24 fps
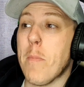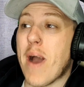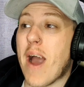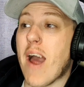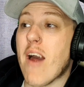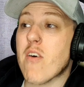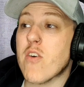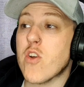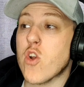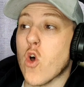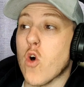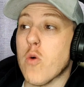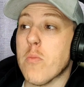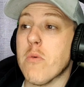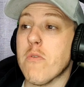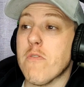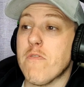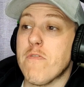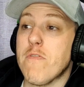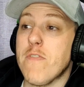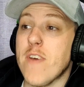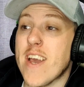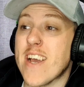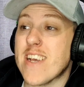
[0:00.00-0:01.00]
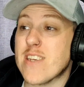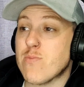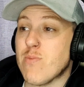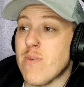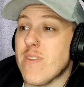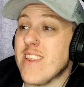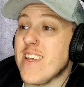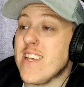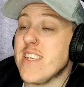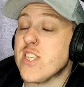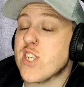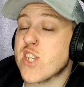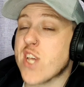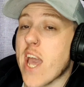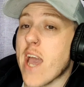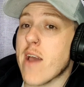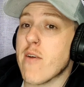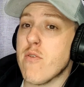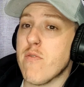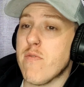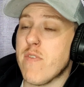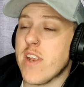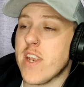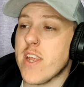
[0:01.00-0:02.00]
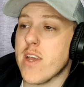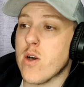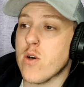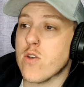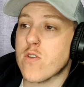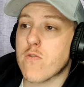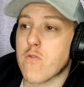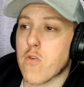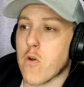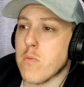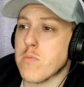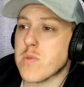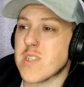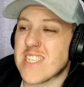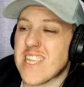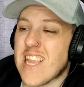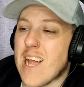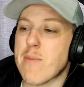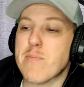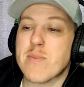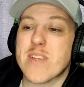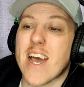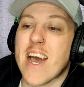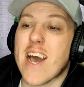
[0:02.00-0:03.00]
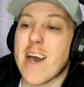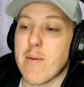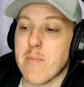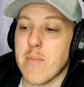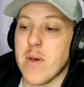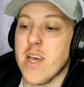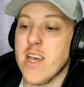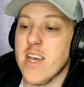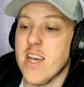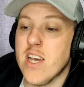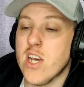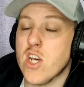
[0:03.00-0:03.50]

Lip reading: Paranormal Fix with these scary videos from Slapped Ham.